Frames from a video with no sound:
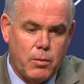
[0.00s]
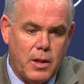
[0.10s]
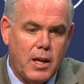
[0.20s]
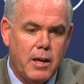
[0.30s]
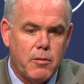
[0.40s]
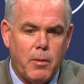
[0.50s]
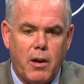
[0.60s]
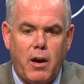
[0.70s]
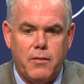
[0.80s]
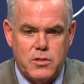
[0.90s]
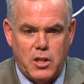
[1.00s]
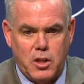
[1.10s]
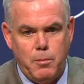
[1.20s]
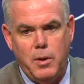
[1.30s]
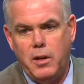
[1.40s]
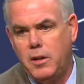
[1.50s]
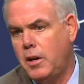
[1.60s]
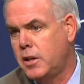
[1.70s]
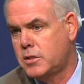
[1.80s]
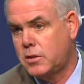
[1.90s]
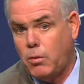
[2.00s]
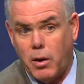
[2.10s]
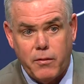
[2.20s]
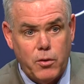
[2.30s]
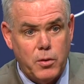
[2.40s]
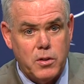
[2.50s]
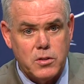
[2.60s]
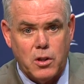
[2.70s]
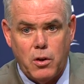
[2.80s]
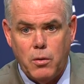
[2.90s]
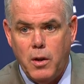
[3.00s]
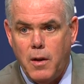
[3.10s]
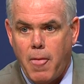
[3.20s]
when they came in my office and committed to us quite a few years ago,